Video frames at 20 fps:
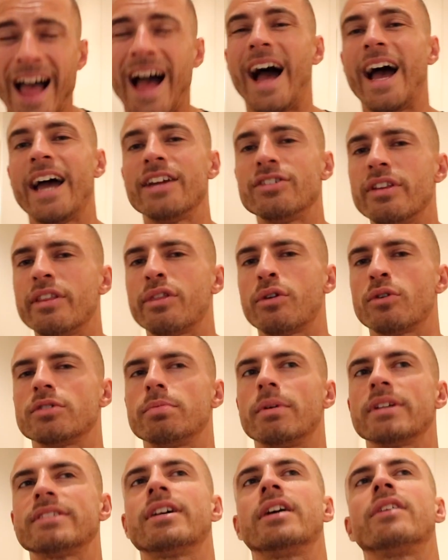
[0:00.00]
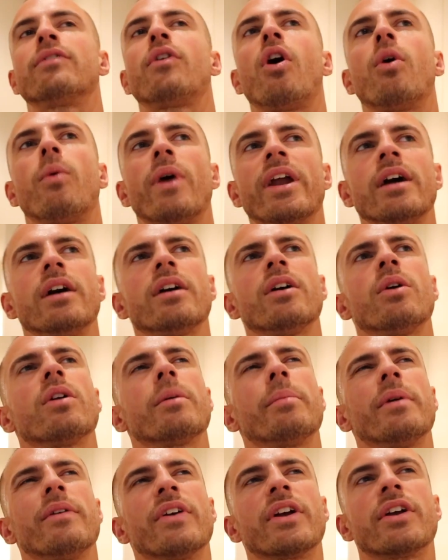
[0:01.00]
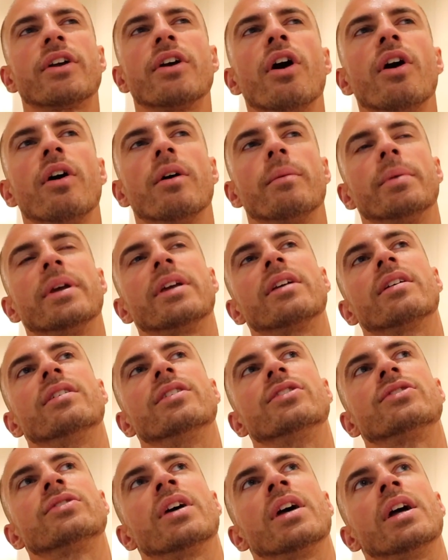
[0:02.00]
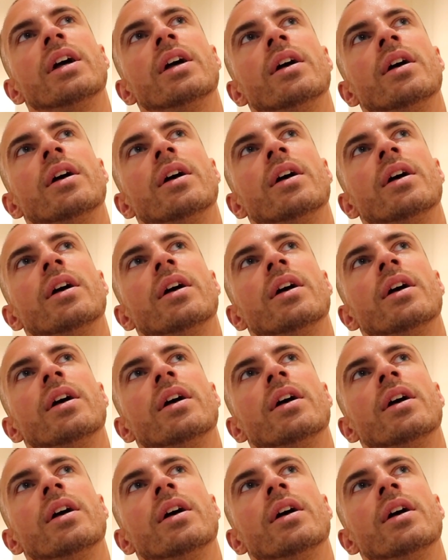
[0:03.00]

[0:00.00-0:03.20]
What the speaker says: I actually thought to myself, oh, why don't I go on a bit of a cut, because